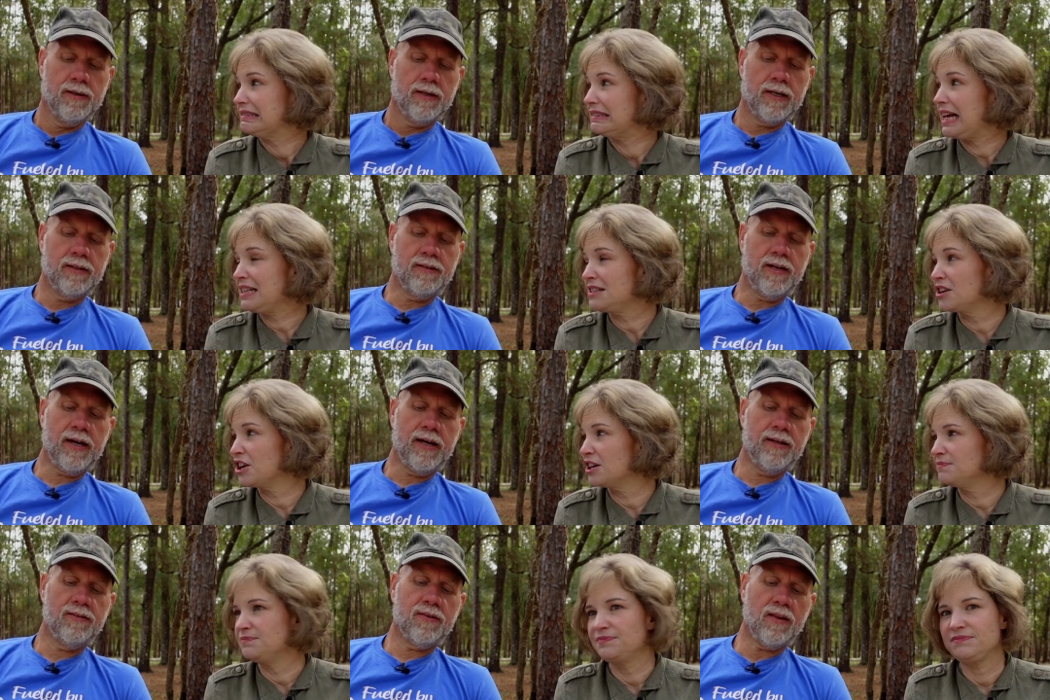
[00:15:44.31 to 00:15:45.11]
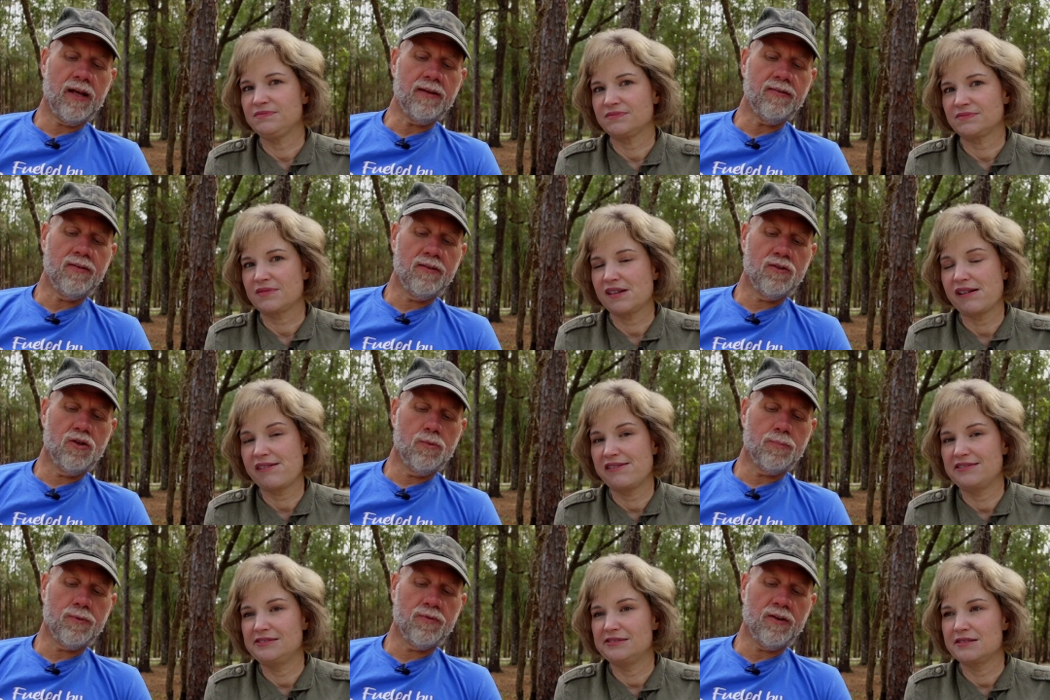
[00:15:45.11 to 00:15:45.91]
Speaker 1: contains less than
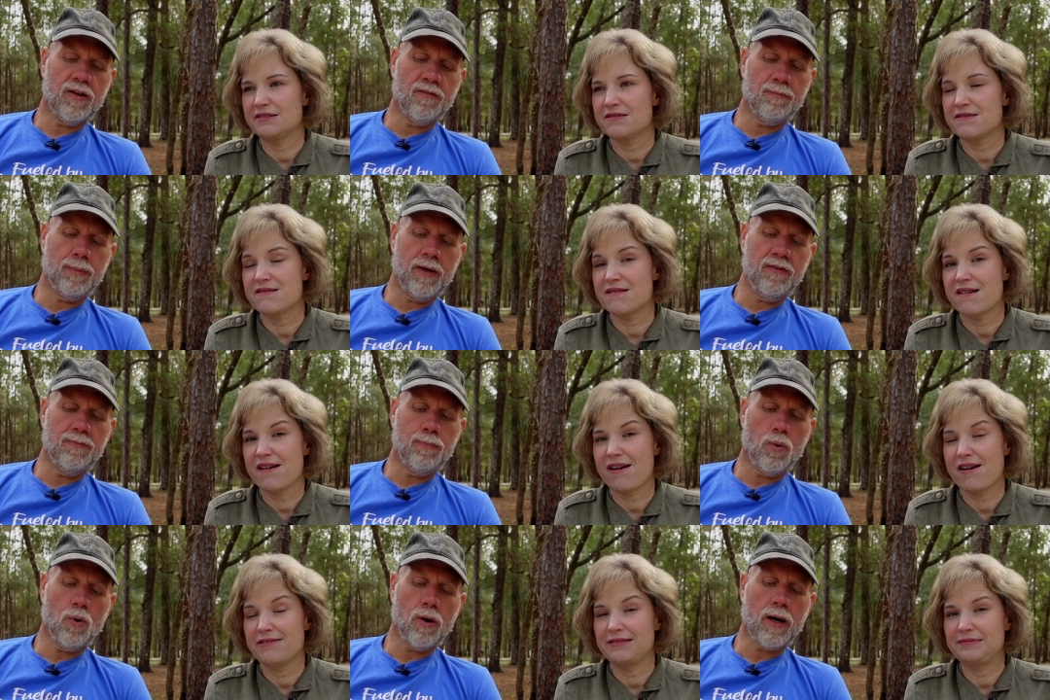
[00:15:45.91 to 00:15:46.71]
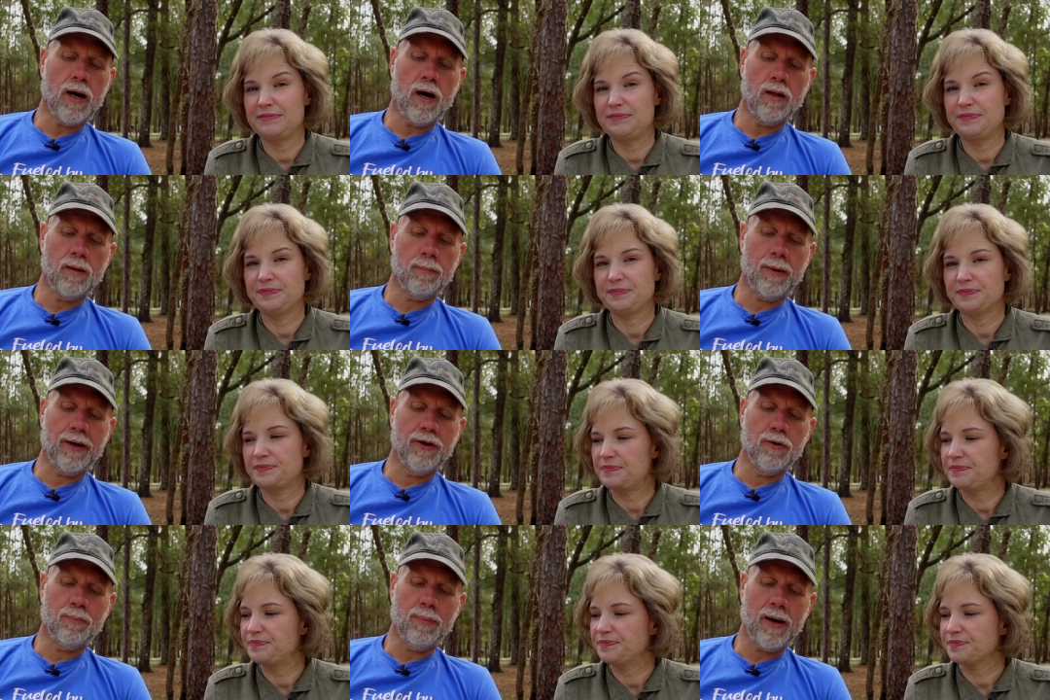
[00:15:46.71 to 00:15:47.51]
2% of beef, pork,
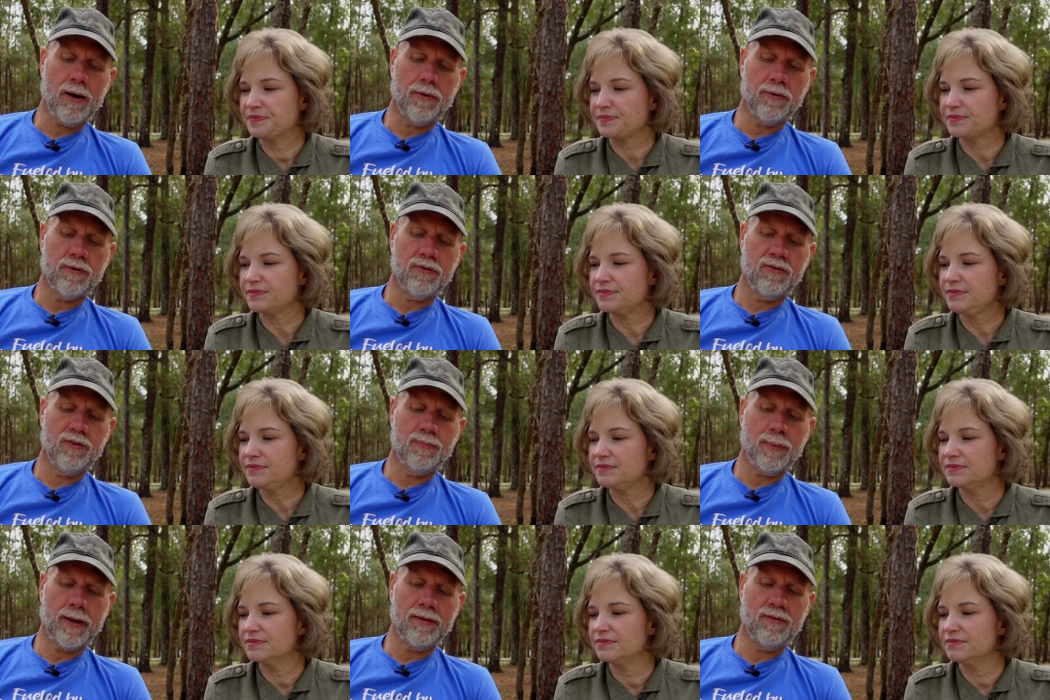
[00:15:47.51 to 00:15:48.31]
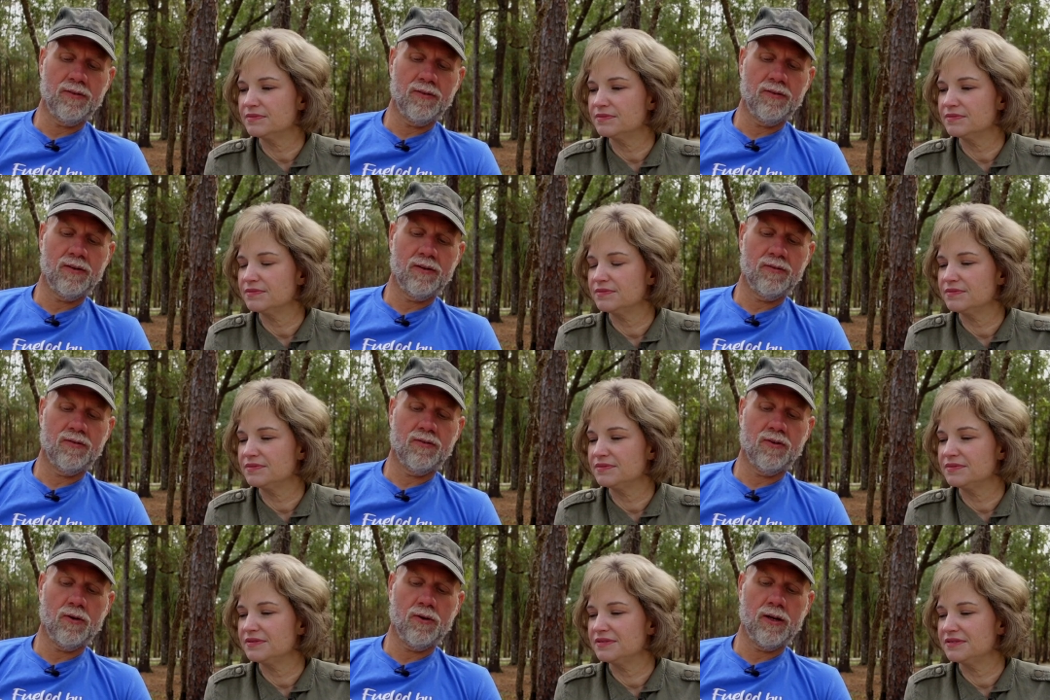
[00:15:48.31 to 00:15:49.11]
jalapeno powder, spices,
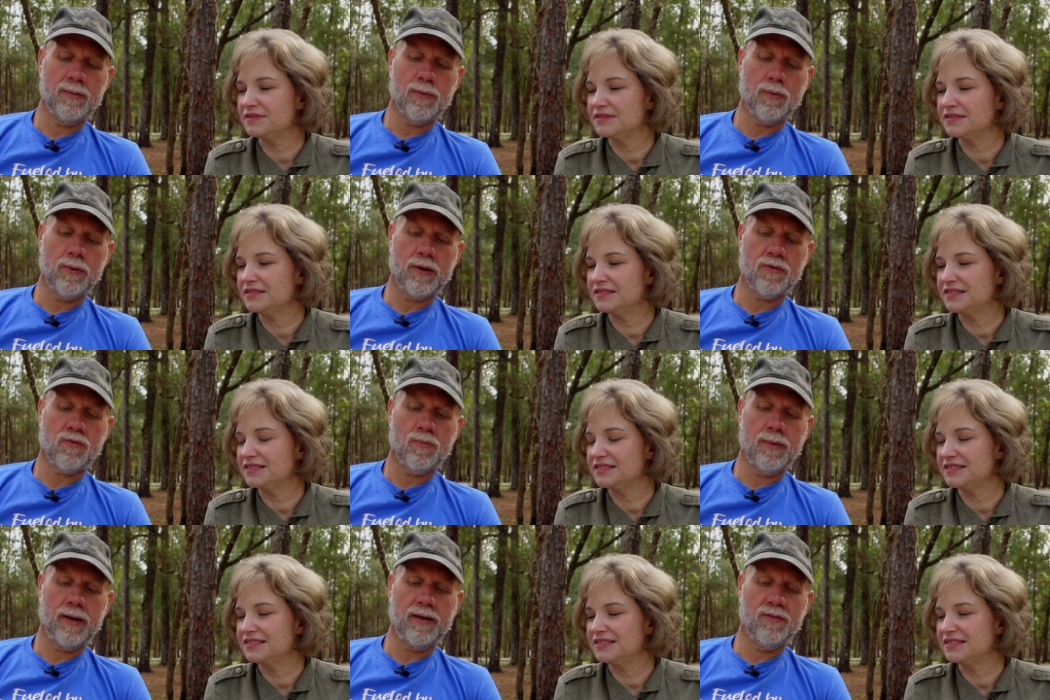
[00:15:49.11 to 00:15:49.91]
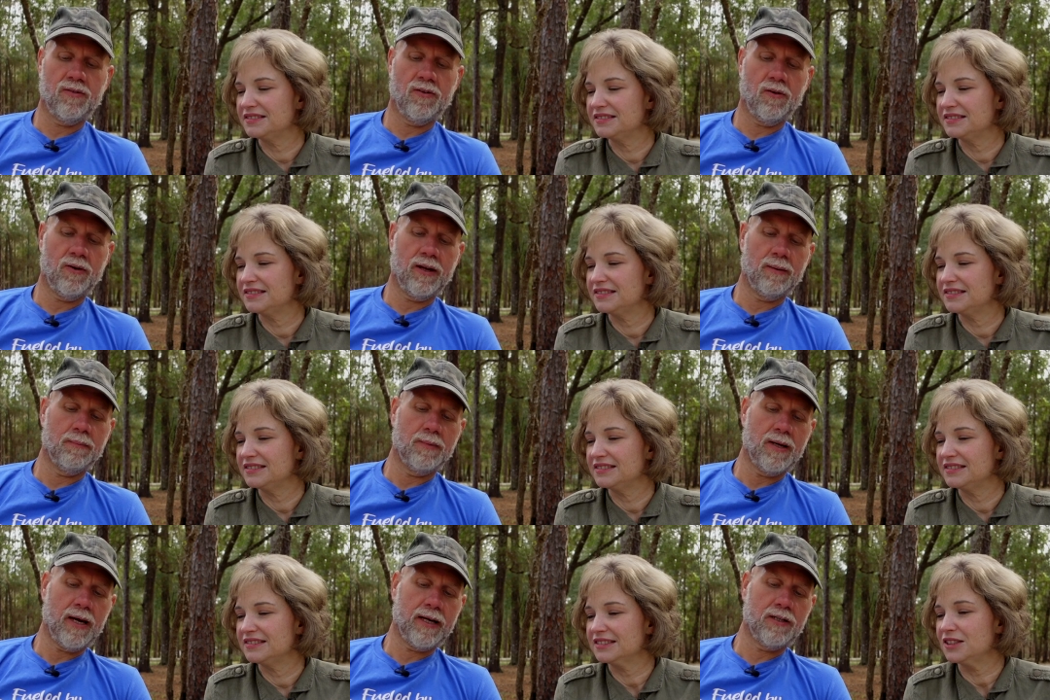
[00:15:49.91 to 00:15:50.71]
sodium erythorbate,
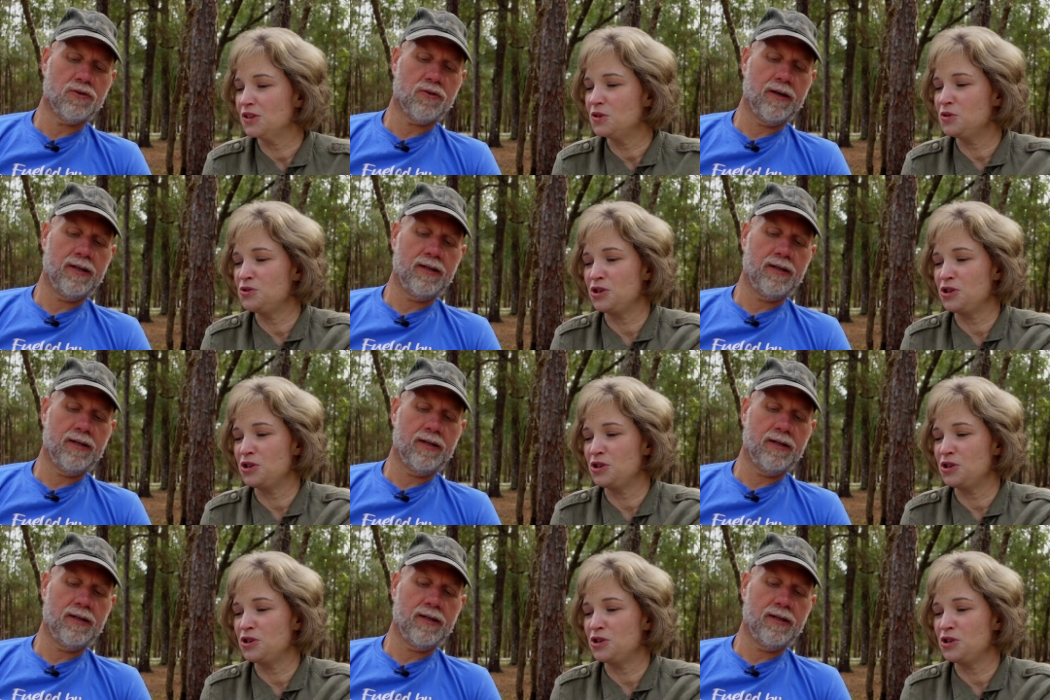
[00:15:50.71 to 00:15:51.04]
sodium nitrate.